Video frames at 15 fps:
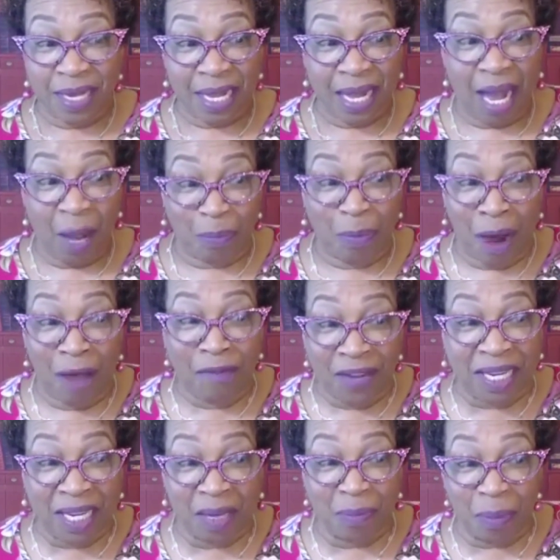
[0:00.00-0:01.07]
A prophet
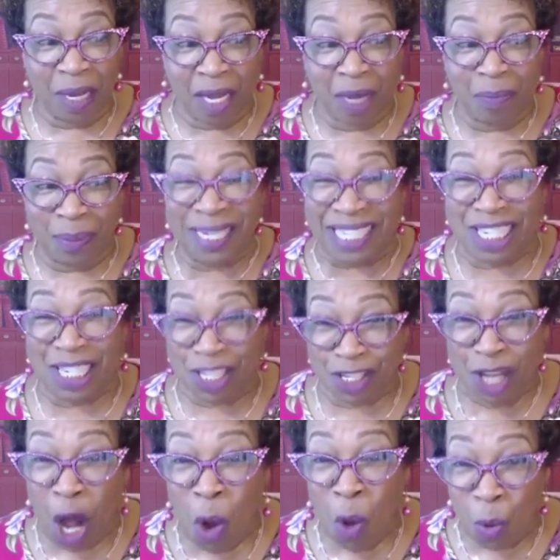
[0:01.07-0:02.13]
could be
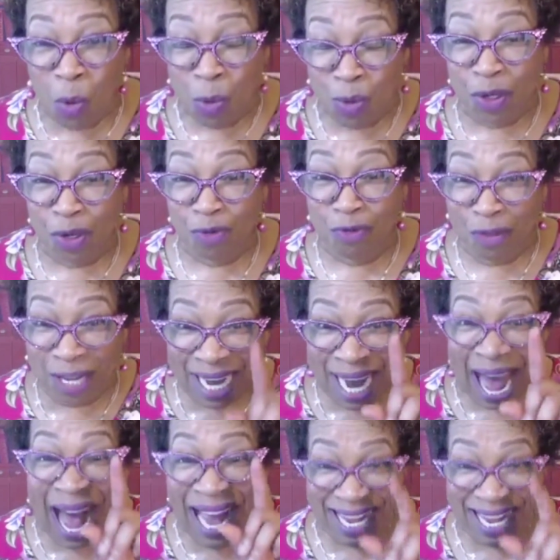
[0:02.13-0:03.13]
stoned for lying.